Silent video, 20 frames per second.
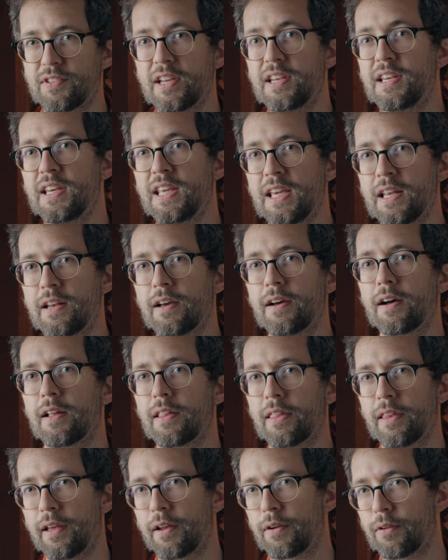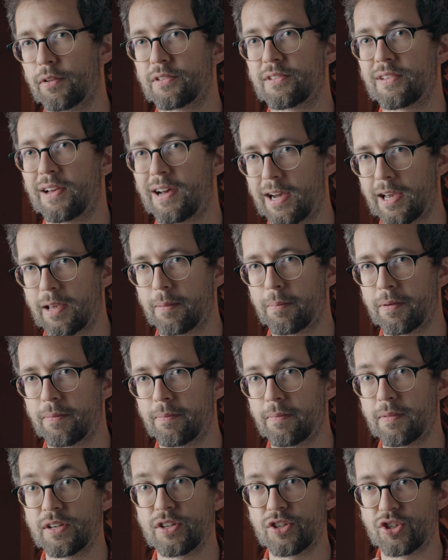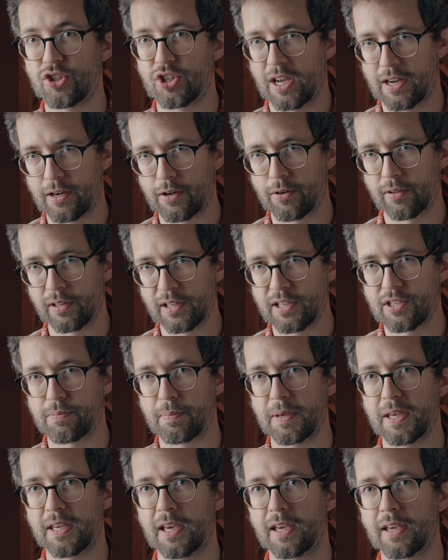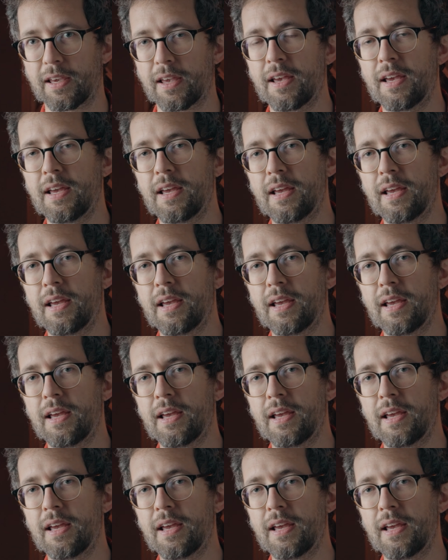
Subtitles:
they need a little time, generally speaking.